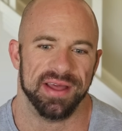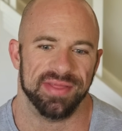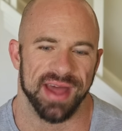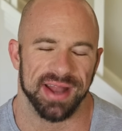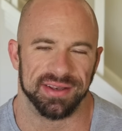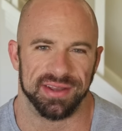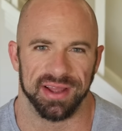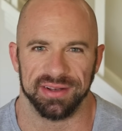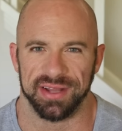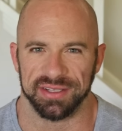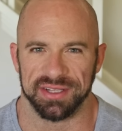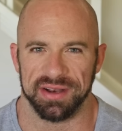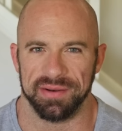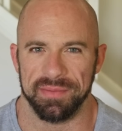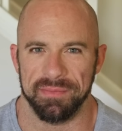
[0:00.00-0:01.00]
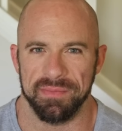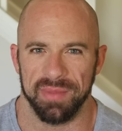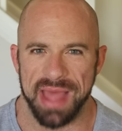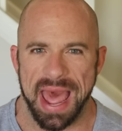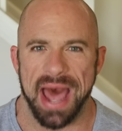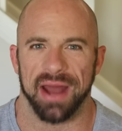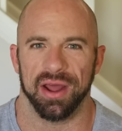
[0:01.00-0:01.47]
that doesn't
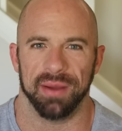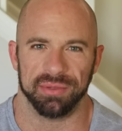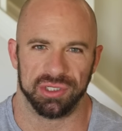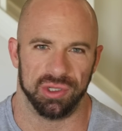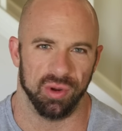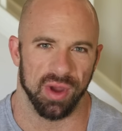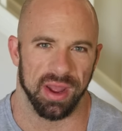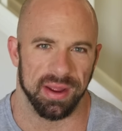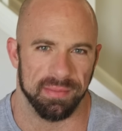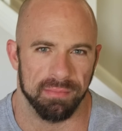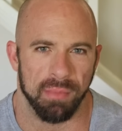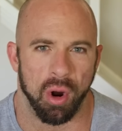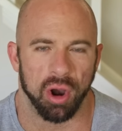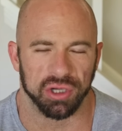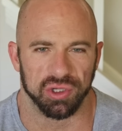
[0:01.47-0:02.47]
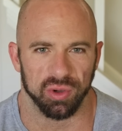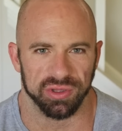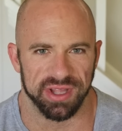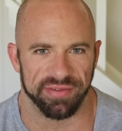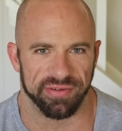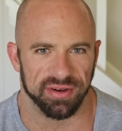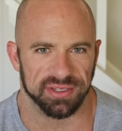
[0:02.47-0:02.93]
add up to a marginal
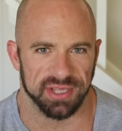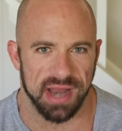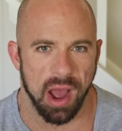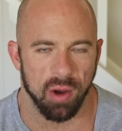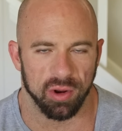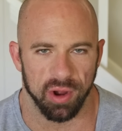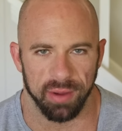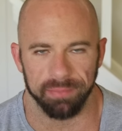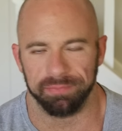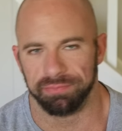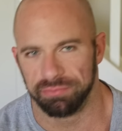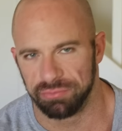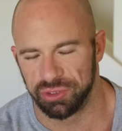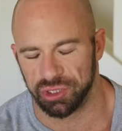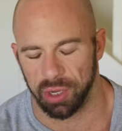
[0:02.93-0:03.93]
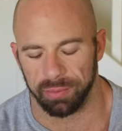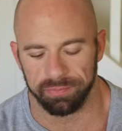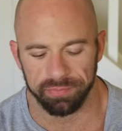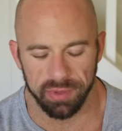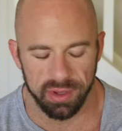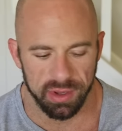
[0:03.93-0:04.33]
difference in outcome so